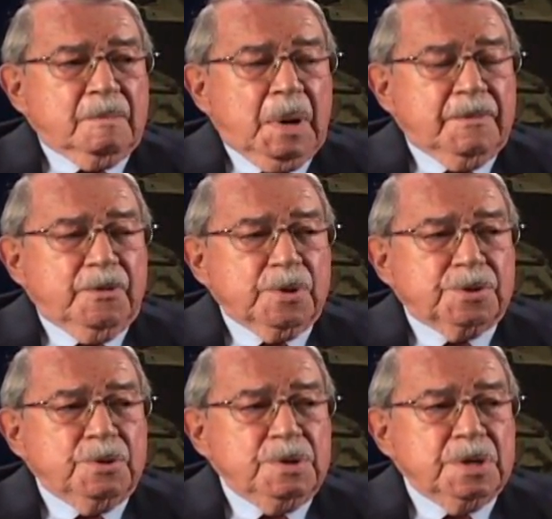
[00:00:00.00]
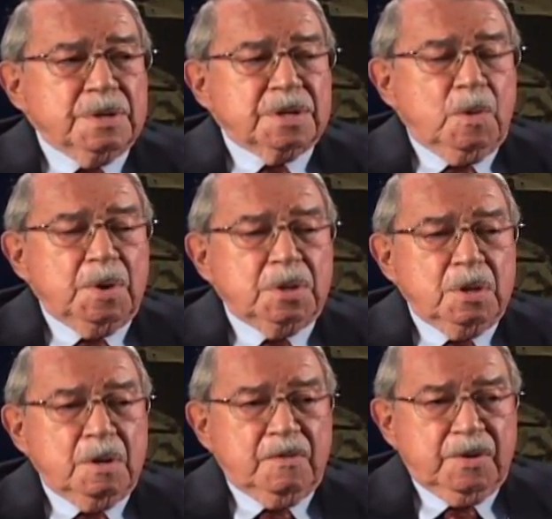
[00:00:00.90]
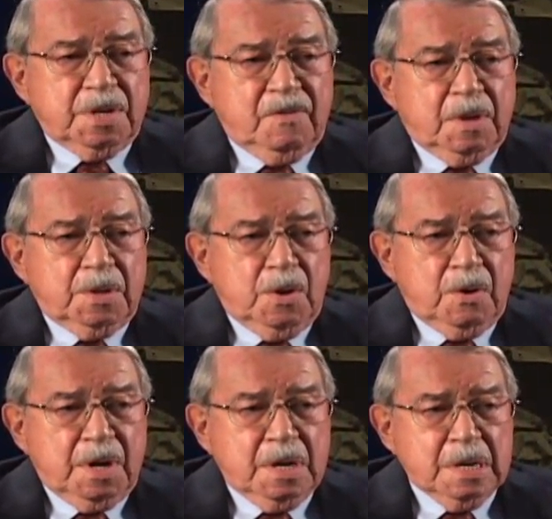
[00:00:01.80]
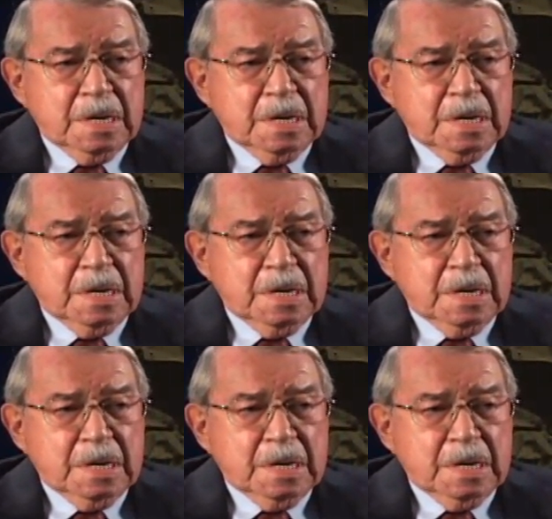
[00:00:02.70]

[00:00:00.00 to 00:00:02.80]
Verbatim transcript: My first two years I went to the University of Illinois,